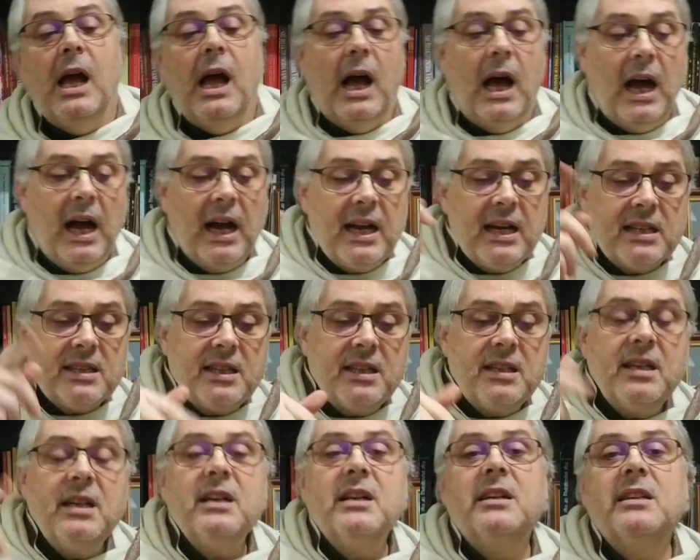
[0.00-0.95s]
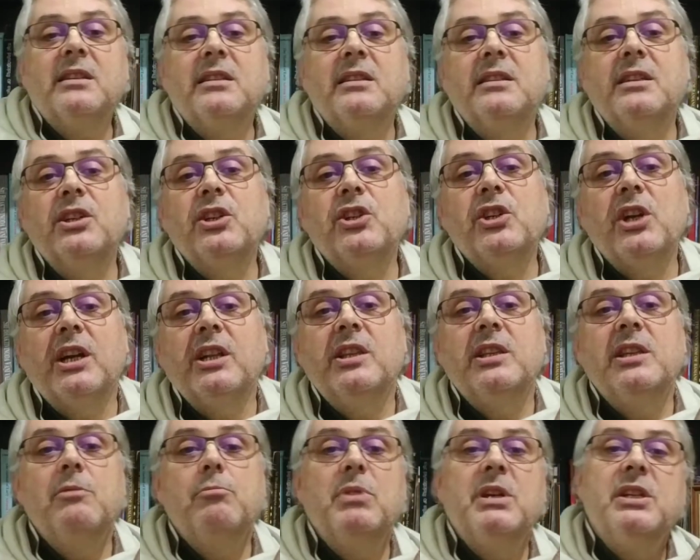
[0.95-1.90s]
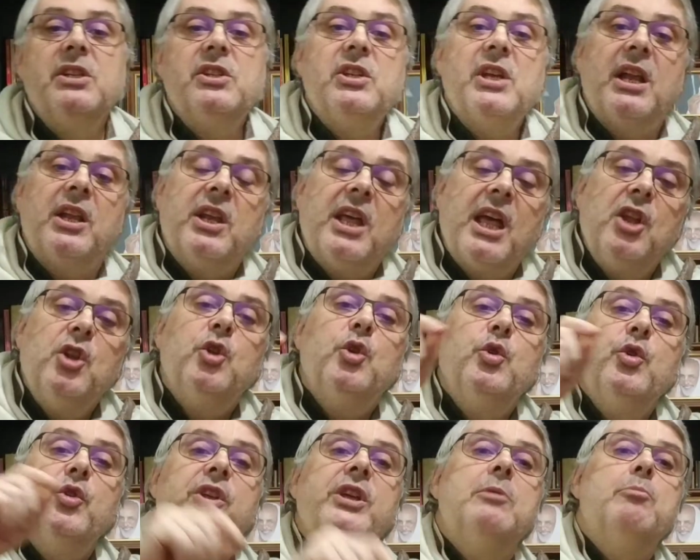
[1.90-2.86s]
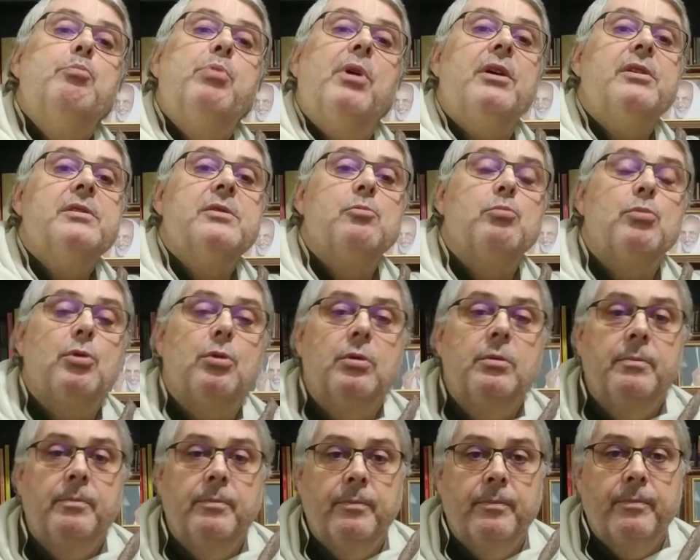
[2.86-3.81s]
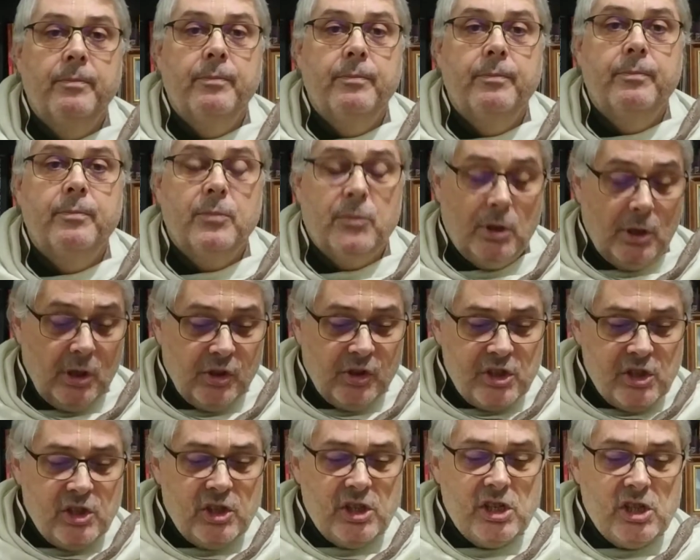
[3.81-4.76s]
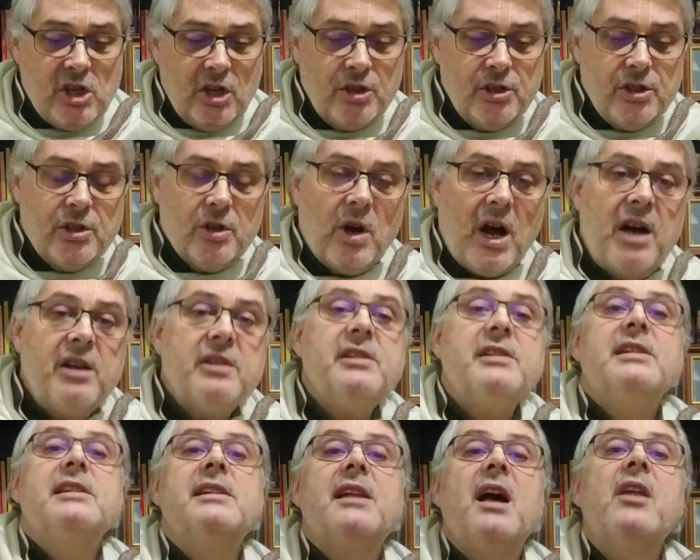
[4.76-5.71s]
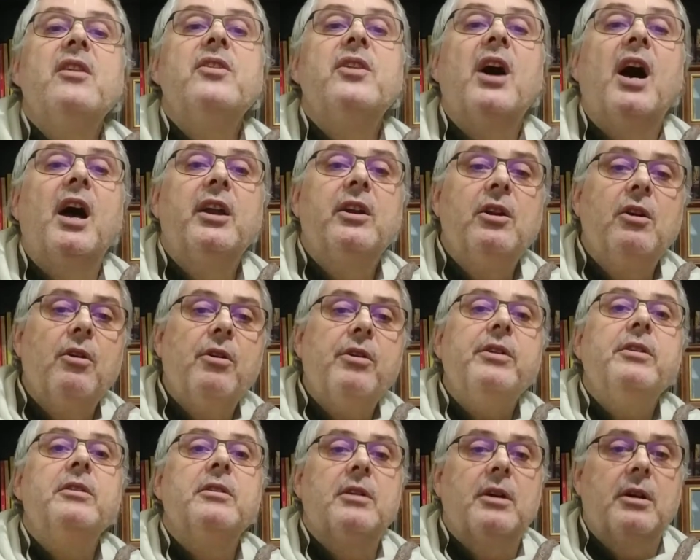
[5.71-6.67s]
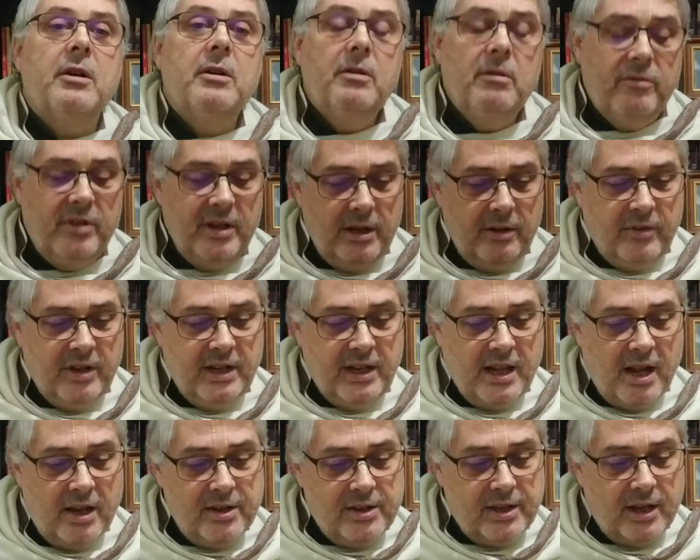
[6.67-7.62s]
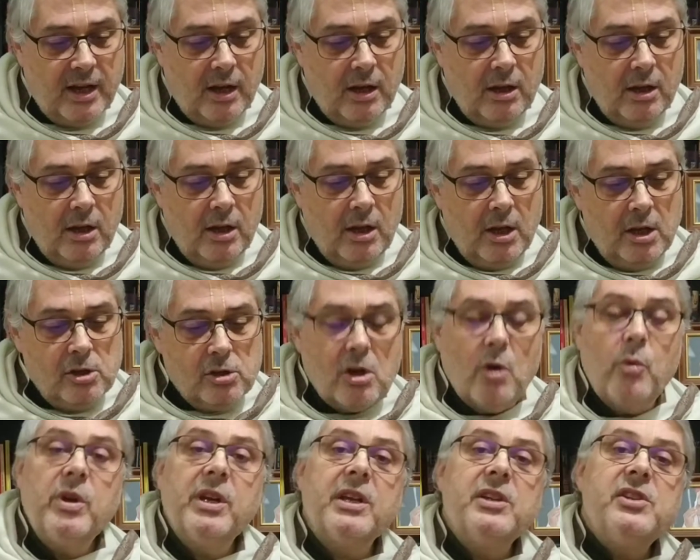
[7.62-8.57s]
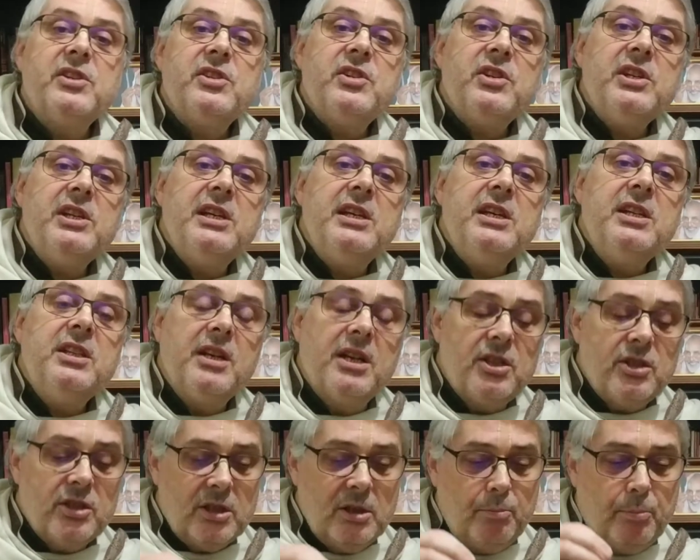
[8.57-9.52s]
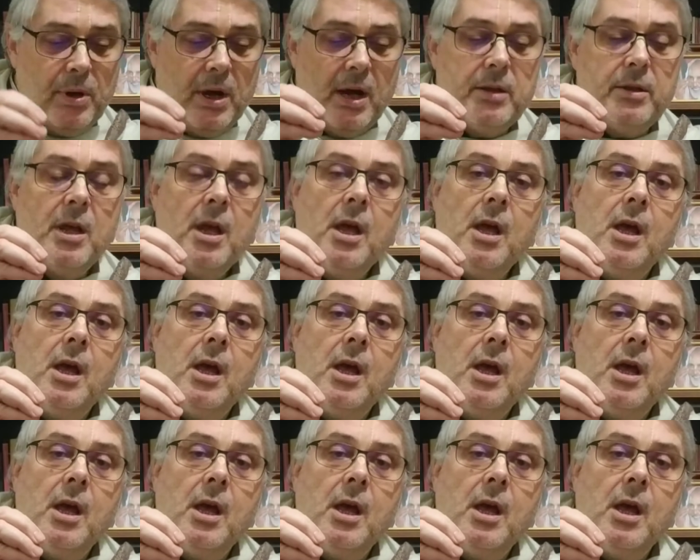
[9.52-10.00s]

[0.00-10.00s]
Agatana Gatana Shakti means it can do the impossible. But this is also our Siddhanta and Gauriya Vedanta. So we can see that Shripad